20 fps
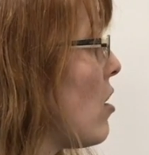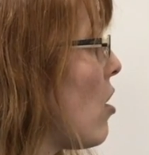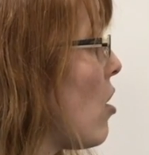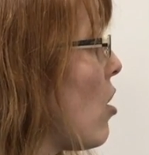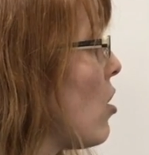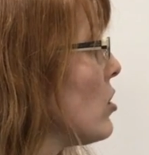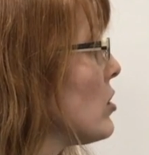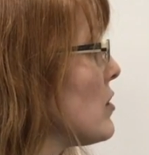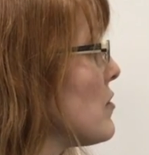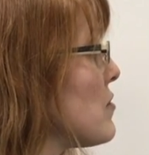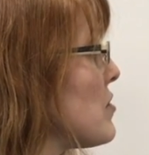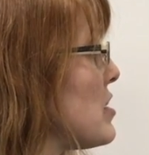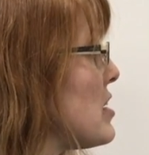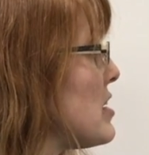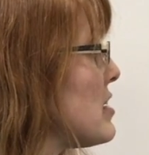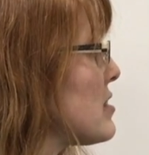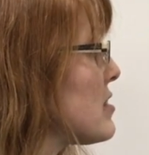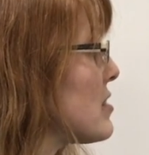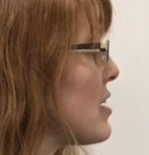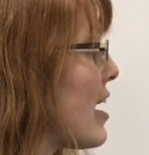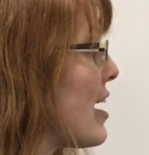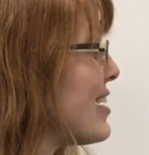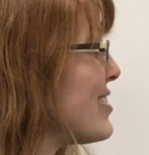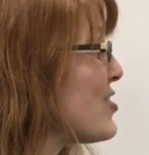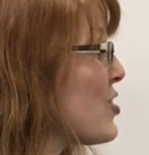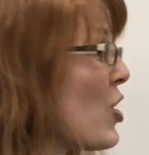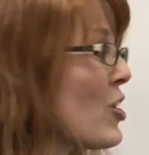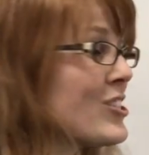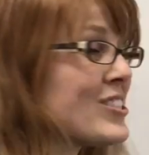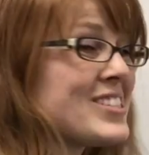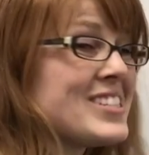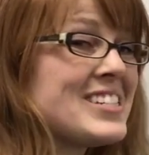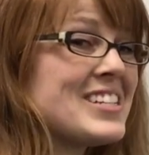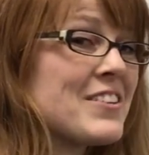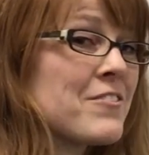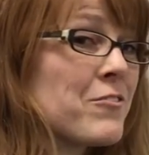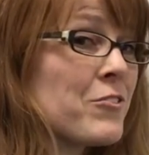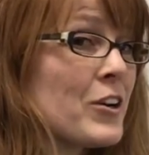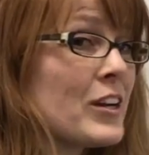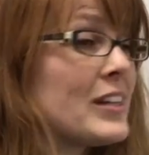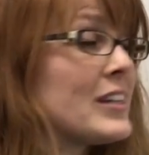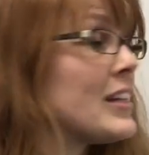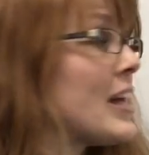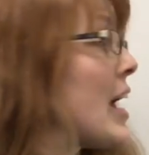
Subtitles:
all of these sides are different